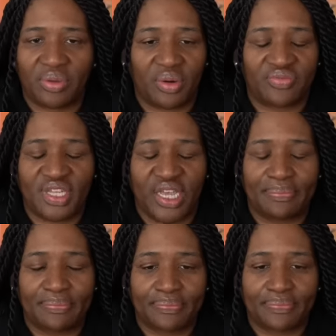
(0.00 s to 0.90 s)
We don't have
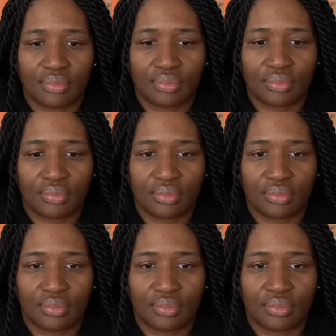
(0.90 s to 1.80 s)
time. Go
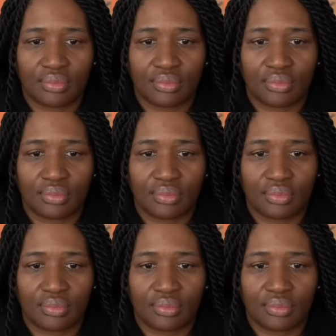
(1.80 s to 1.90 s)
ahead.